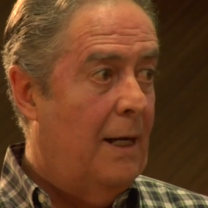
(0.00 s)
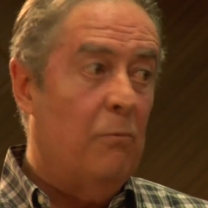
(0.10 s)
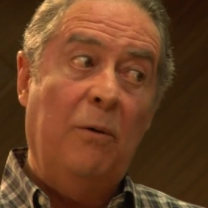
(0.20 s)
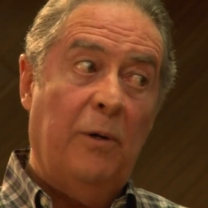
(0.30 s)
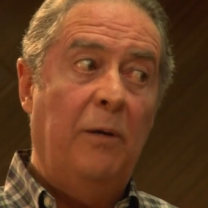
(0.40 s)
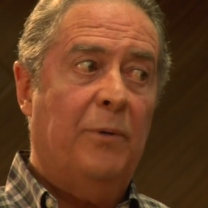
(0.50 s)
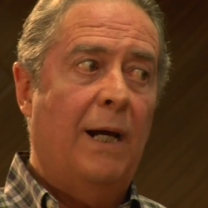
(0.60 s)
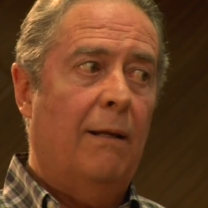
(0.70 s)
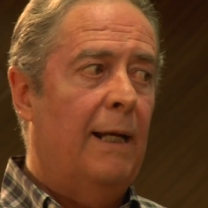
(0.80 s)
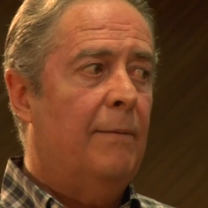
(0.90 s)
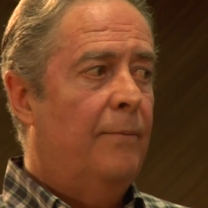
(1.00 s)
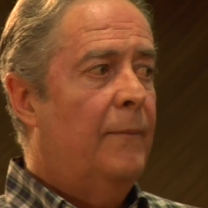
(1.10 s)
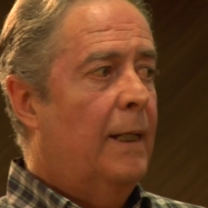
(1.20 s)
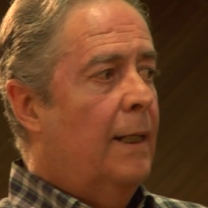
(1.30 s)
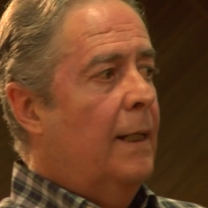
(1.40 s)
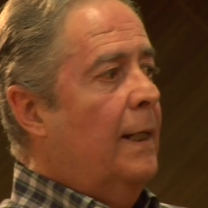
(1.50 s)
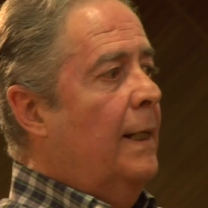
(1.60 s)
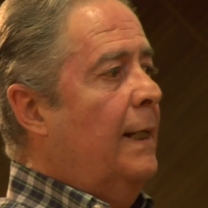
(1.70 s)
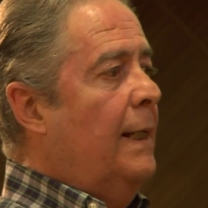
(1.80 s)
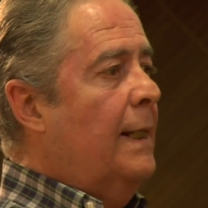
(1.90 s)
And we're very proud of that.
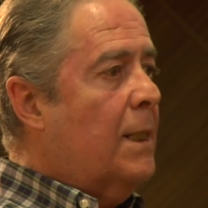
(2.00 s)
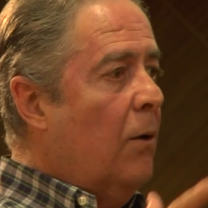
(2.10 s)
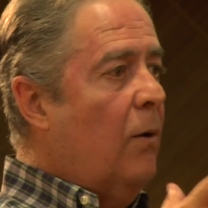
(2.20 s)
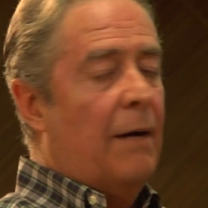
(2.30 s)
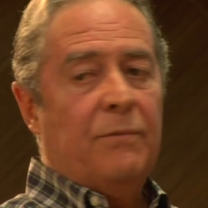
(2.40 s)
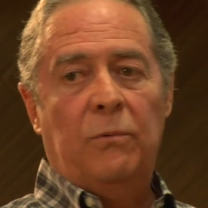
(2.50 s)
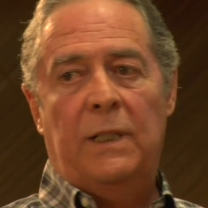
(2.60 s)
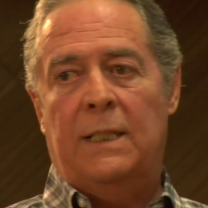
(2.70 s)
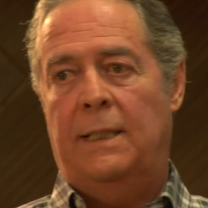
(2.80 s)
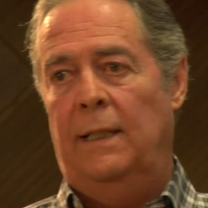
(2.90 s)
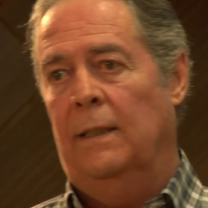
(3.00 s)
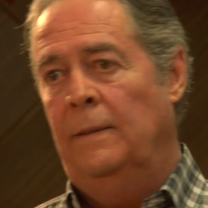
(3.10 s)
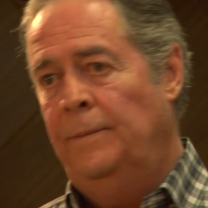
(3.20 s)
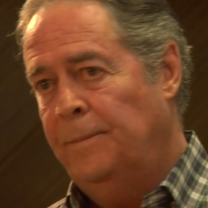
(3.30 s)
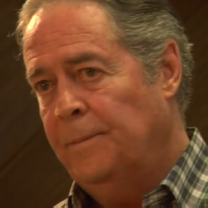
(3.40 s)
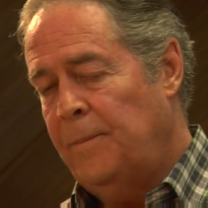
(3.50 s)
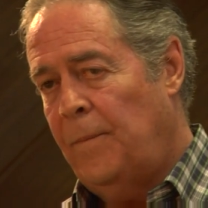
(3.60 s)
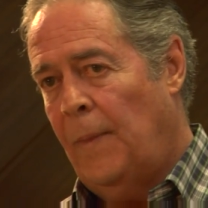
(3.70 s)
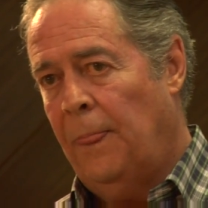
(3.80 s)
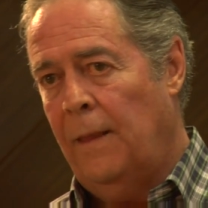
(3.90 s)
So after we distill,
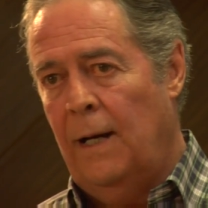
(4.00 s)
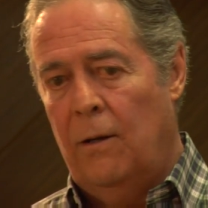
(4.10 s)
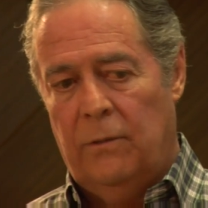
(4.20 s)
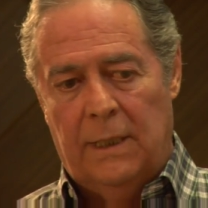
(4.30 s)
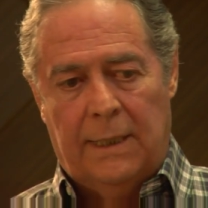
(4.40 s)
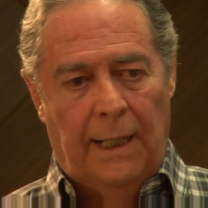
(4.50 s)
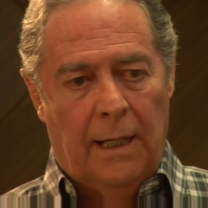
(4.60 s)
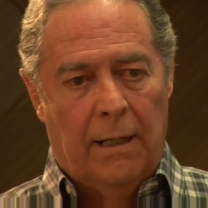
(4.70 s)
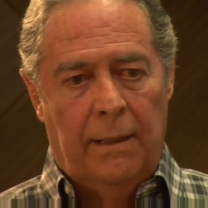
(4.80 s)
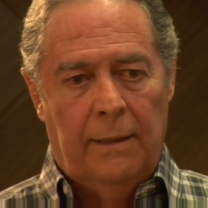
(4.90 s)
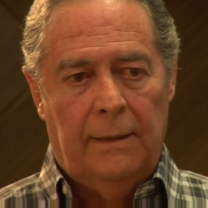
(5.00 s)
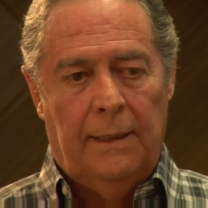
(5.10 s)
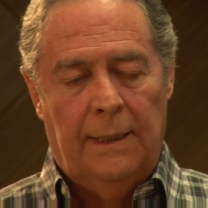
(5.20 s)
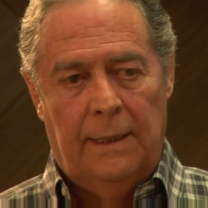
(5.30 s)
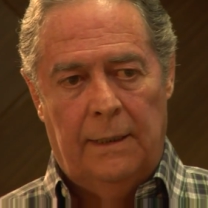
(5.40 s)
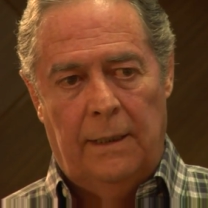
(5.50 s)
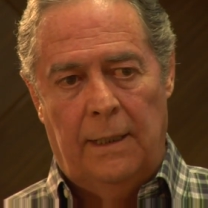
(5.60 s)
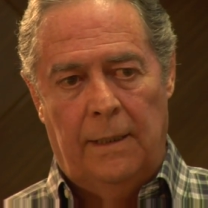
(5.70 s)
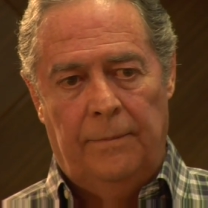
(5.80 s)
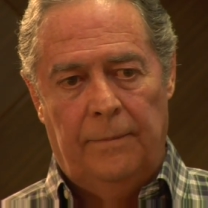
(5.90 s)
our distiller,
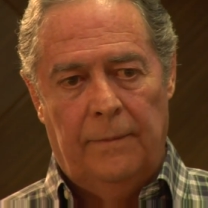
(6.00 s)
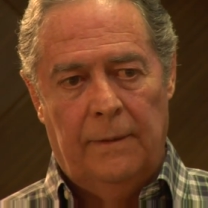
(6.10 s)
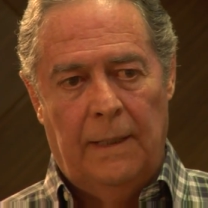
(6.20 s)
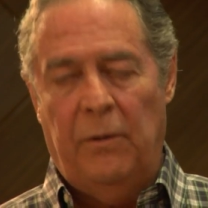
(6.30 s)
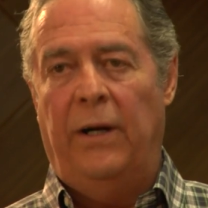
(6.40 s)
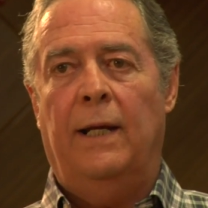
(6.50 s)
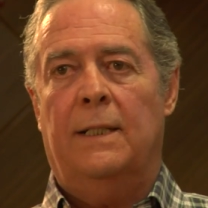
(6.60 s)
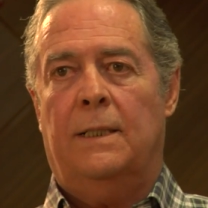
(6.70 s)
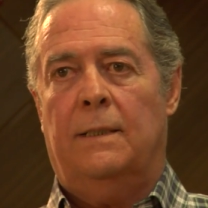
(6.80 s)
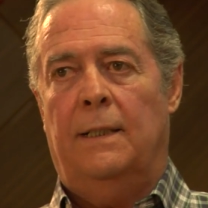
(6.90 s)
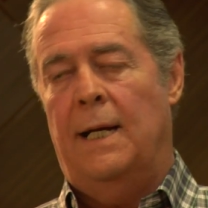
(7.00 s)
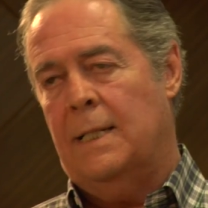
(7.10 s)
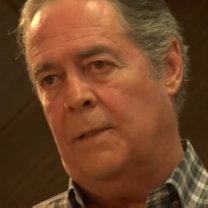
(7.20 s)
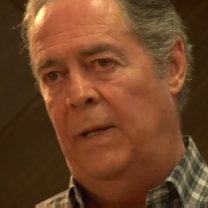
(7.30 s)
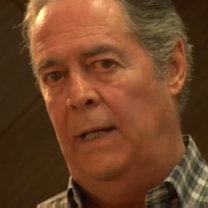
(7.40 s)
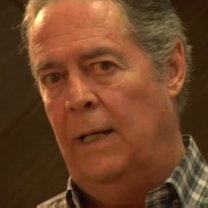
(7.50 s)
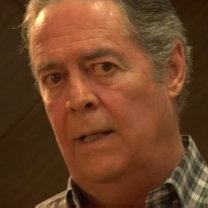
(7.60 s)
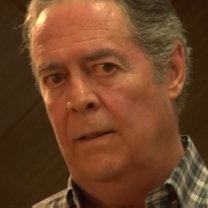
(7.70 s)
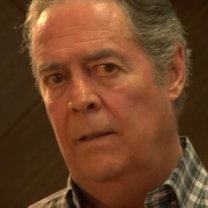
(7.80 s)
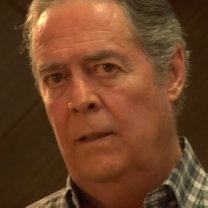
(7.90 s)
and Americans ask me,
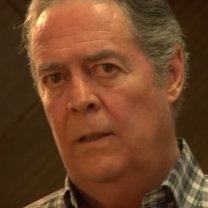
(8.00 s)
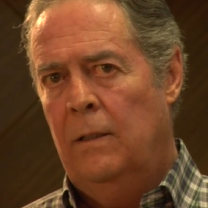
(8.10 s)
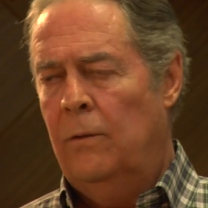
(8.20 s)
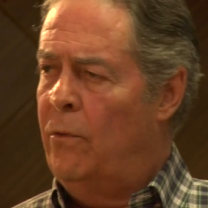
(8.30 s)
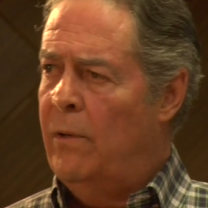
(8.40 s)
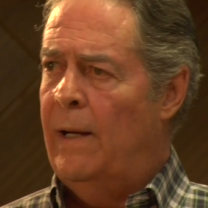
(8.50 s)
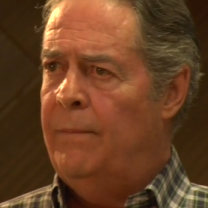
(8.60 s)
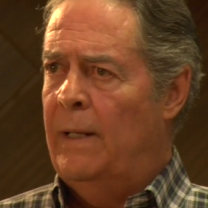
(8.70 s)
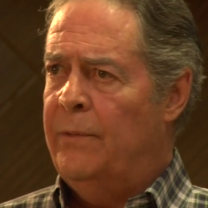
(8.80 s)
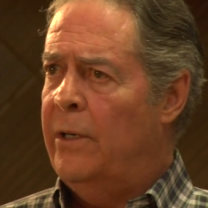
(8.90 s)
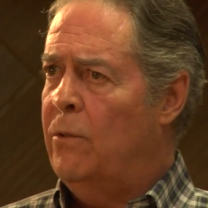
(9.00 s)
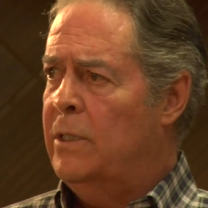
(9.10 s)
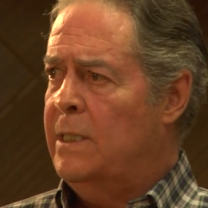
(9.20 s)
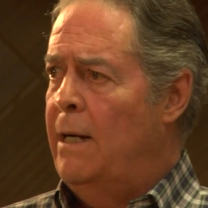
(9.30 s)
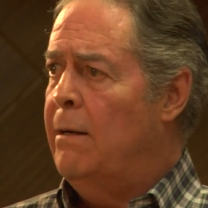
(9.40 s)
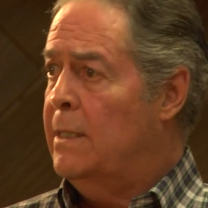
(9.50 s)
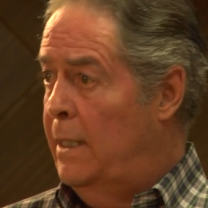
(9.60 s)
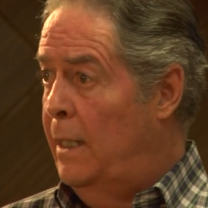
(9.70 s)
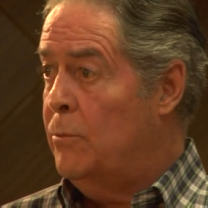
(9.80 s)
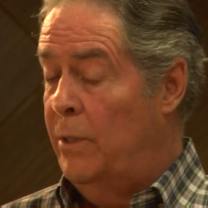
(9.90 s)
you have a very good distiller? I
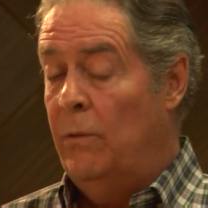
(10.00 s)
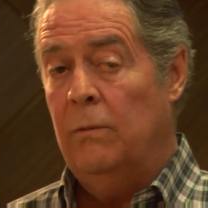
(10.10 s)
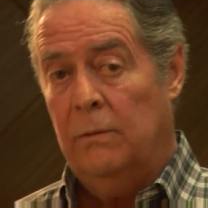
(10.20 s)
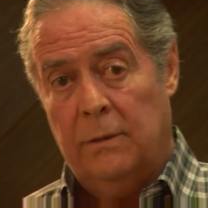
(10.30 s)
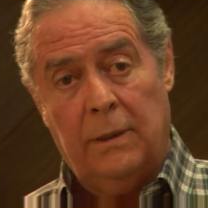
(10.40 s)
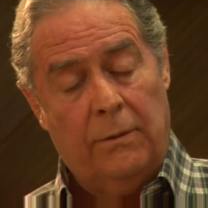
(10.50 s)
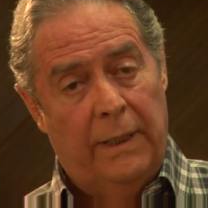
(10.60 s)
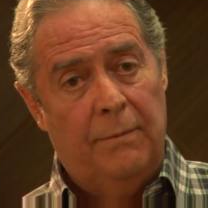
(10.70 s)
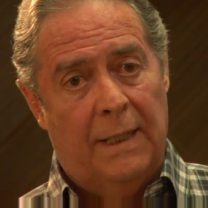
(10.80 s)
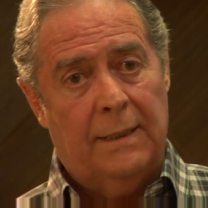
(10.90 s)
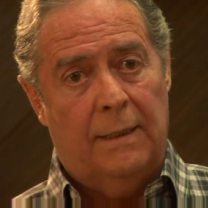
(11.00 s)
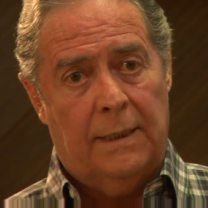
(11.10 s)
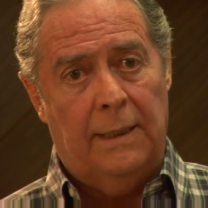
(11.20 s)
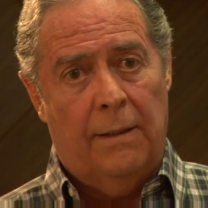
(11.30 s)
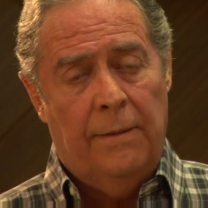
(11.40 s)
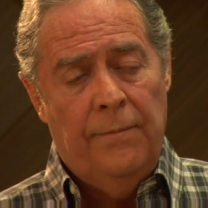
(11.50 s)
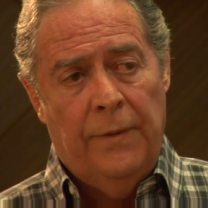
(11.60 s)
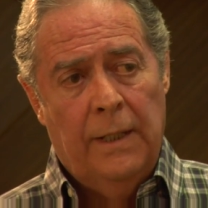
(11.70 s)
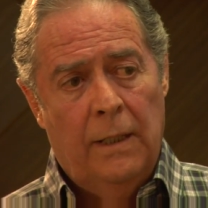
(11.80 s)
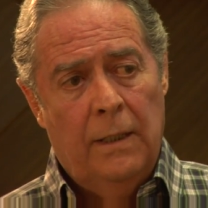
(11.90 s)
said, yes, we do. It's a great master distiller.
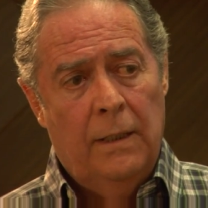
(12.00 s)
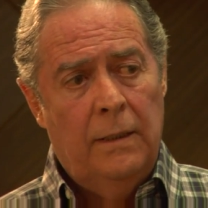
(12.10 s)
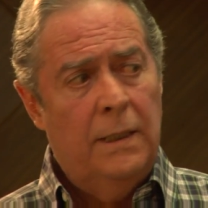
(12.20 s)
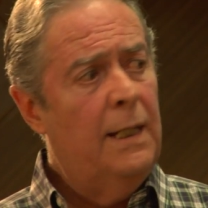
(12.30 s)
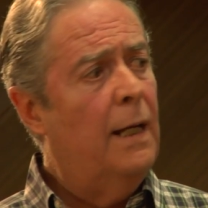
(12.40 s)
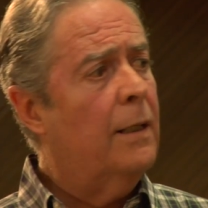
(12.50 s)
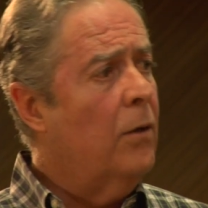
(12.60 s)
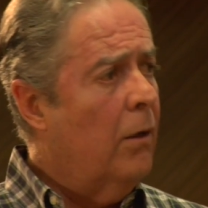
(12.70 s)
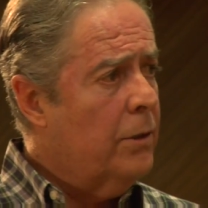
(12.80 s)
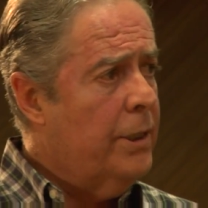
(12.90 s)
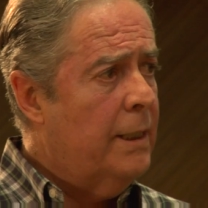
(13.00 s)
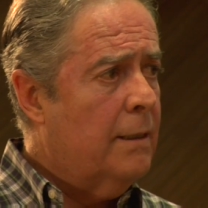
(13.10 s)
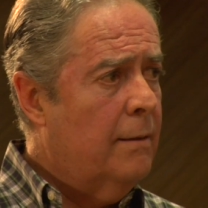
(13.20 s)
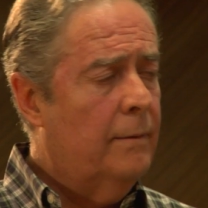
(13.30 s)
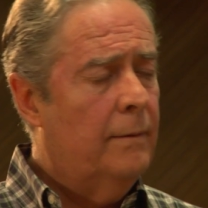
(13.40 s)
Is he an ethnologist?